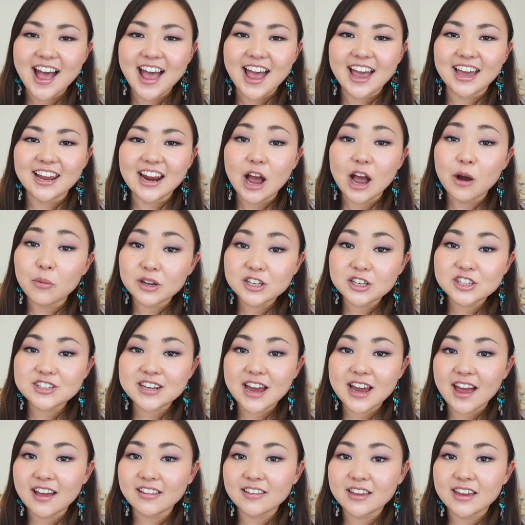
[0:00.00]
and I went to
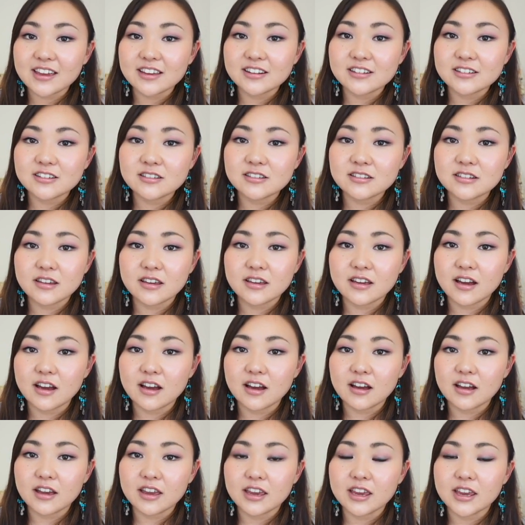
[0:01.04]
Thailand
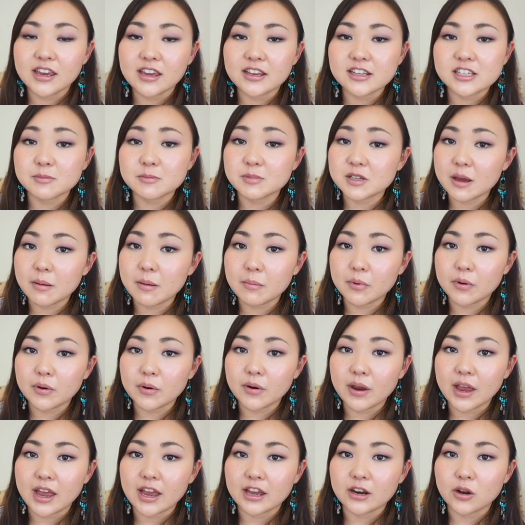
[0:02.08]
in
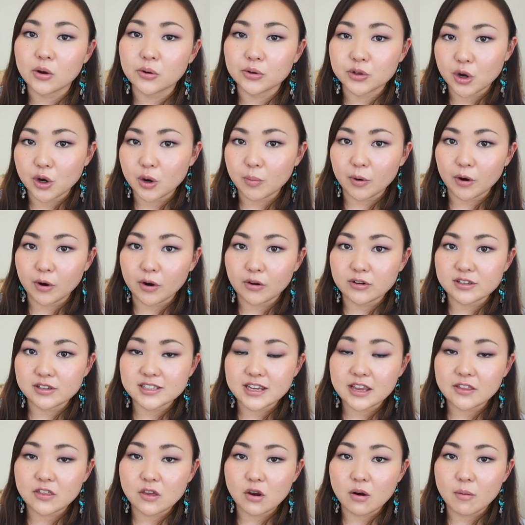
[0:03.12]
September and October,
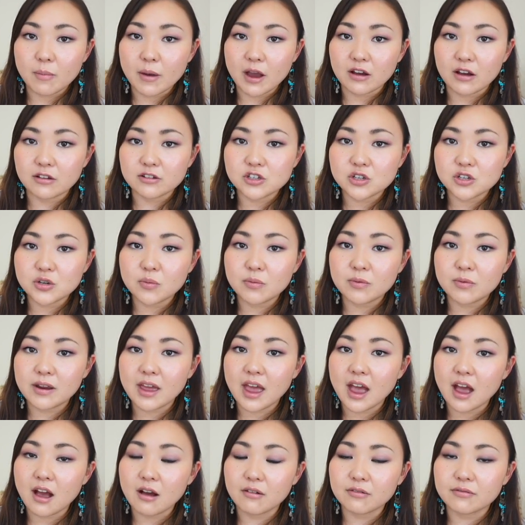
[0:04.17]
stayed there about
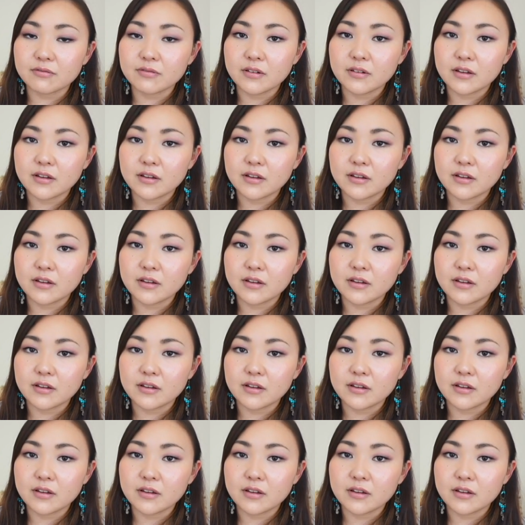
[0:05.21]
2.5